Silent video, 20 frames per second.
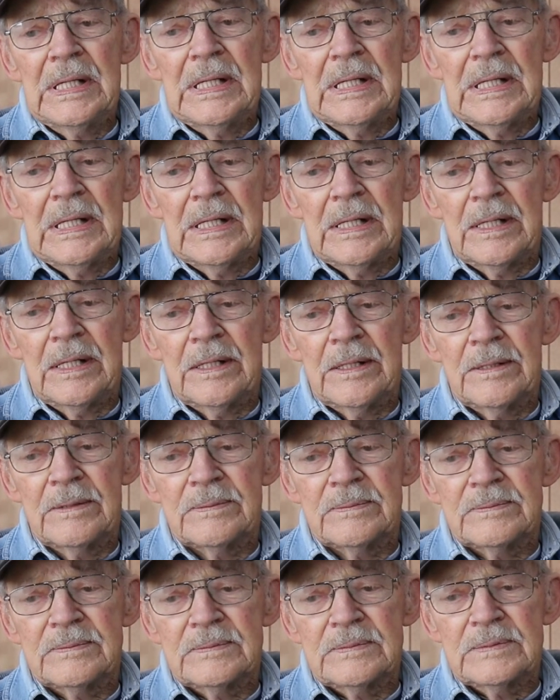
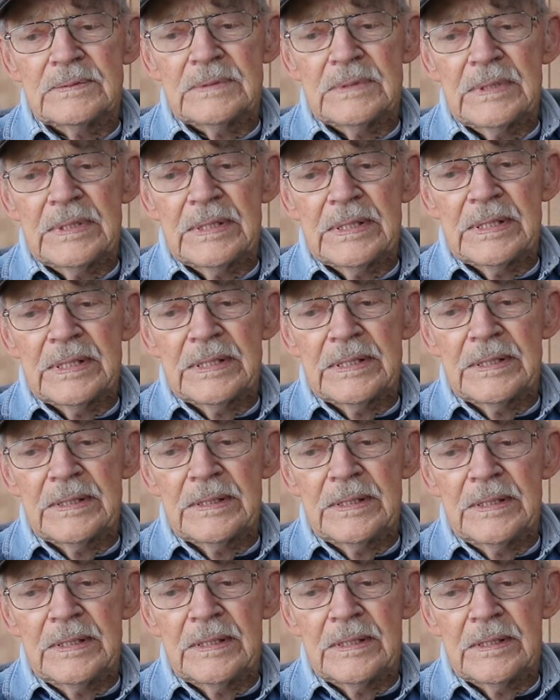
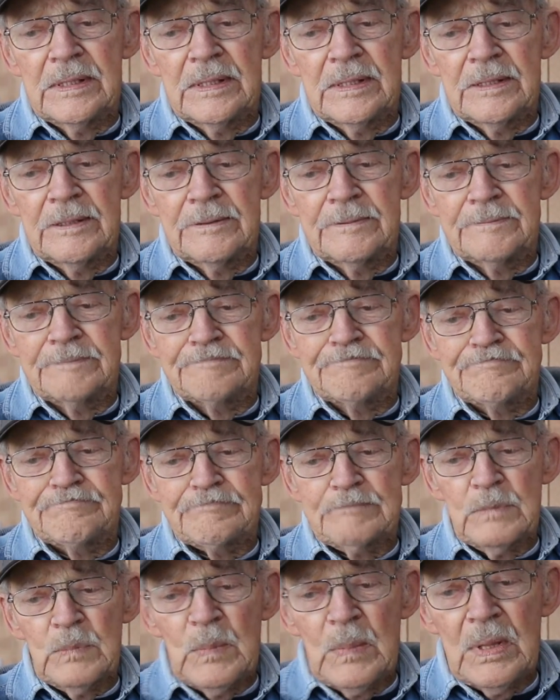They
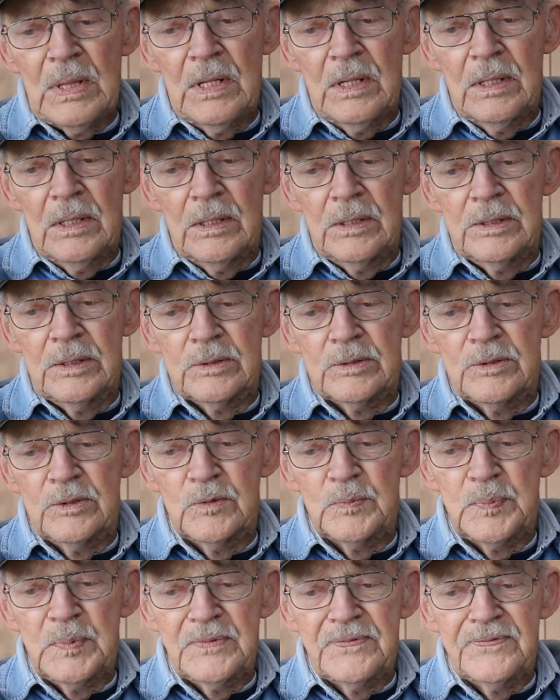are a
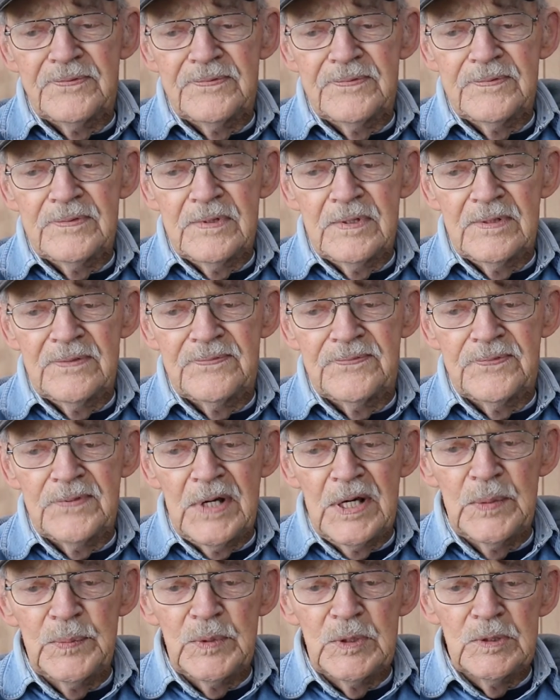group of
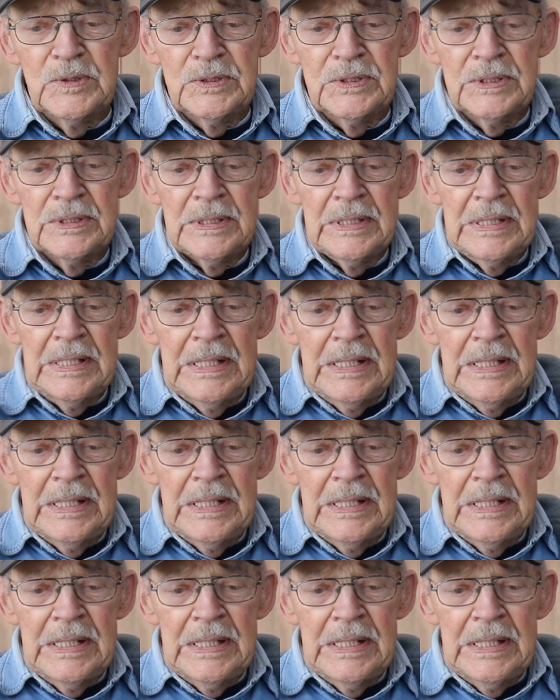farmers,